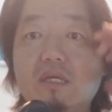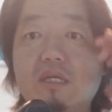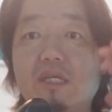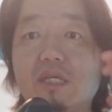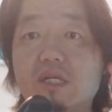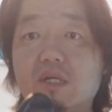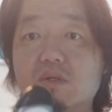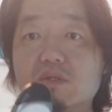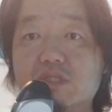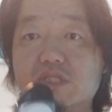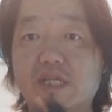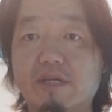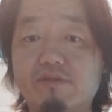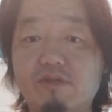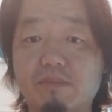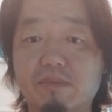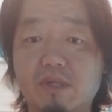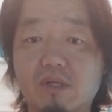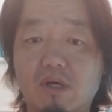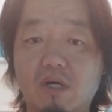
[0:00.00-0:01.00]
you know,
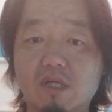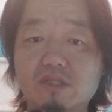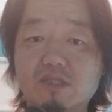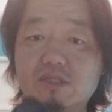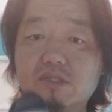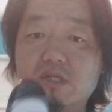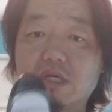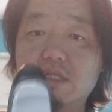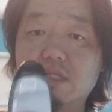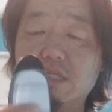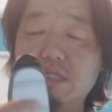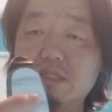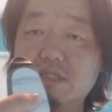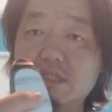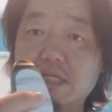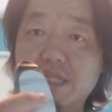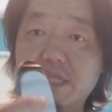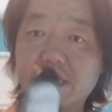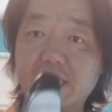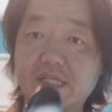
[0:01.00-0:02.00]
safety precautions on
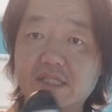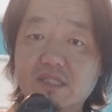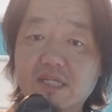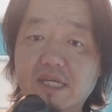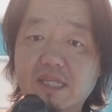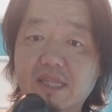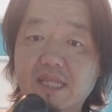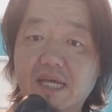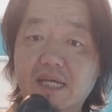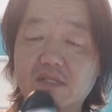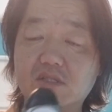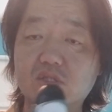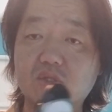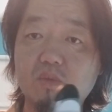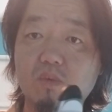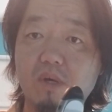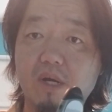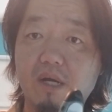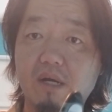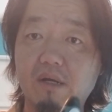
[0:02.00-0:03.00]
this and things like that, to
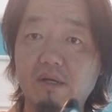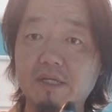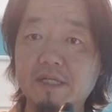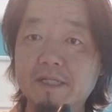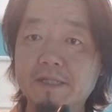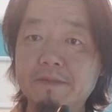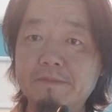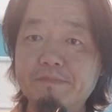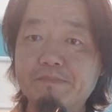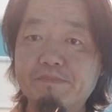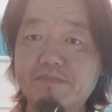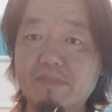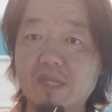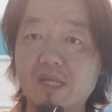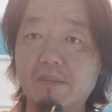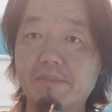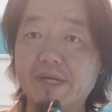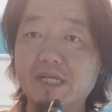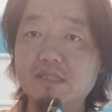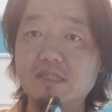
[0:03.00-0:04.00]
where
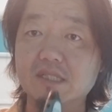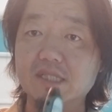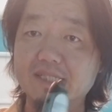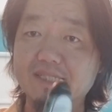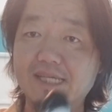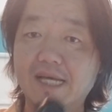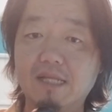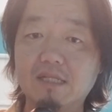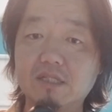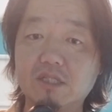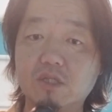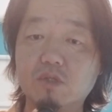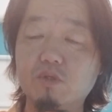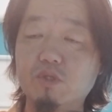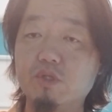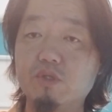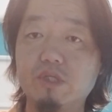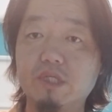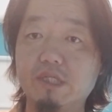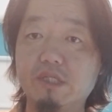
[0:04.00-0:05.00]
they're basically telling you,
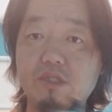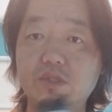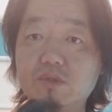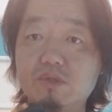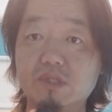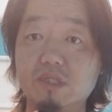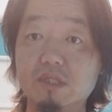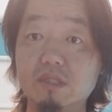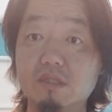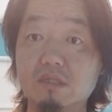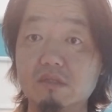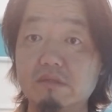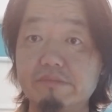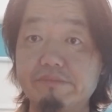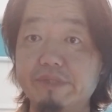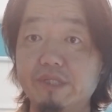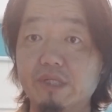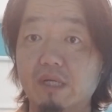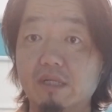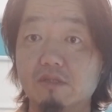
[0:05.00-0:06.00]
you can use this,
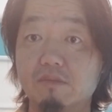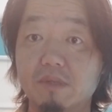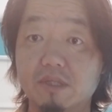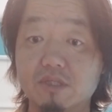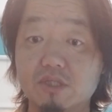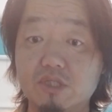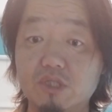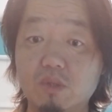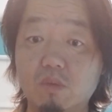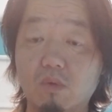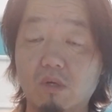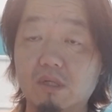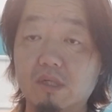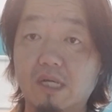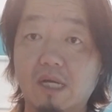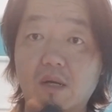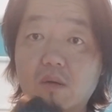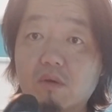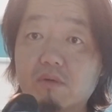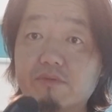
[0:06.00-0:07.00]
you know, as much as you want,
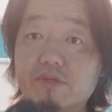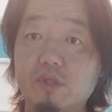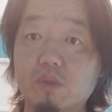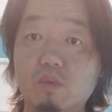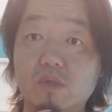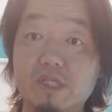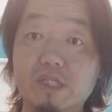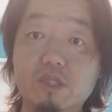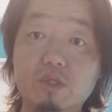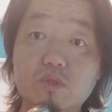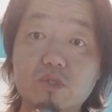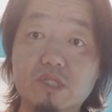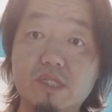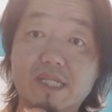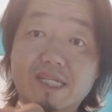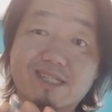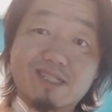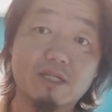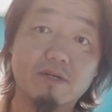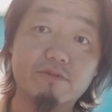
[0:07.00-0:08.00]
however you want to use it,
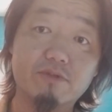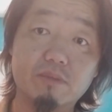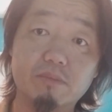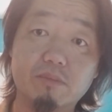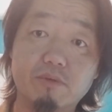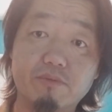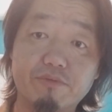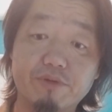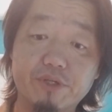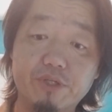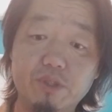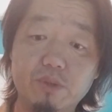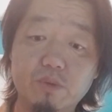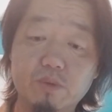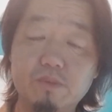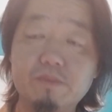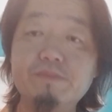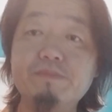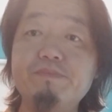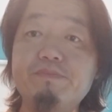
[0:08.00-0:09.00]
that's comfortable for
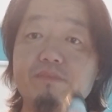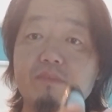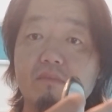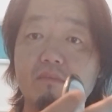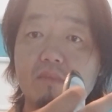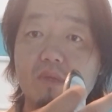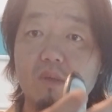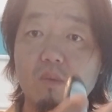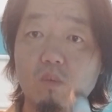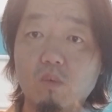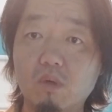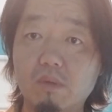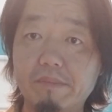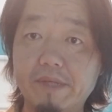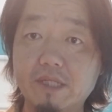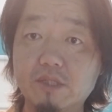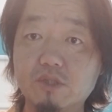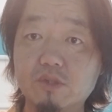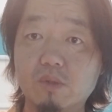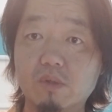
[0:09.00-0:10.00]
you. We'll
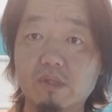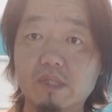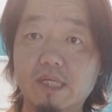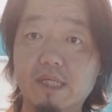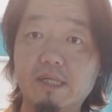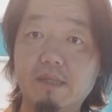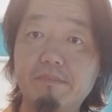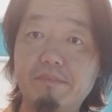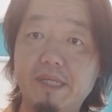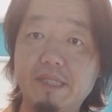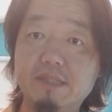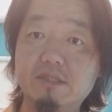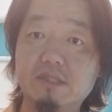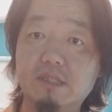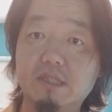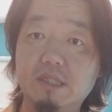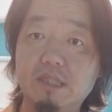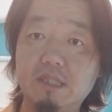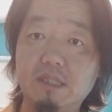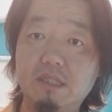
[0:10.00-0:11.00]
make sure that it
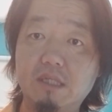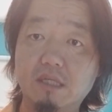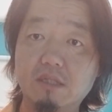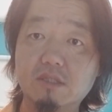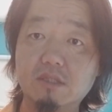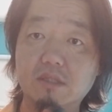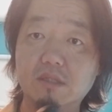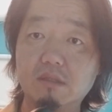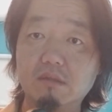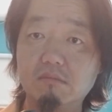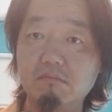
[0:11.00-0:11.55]
basically doesn't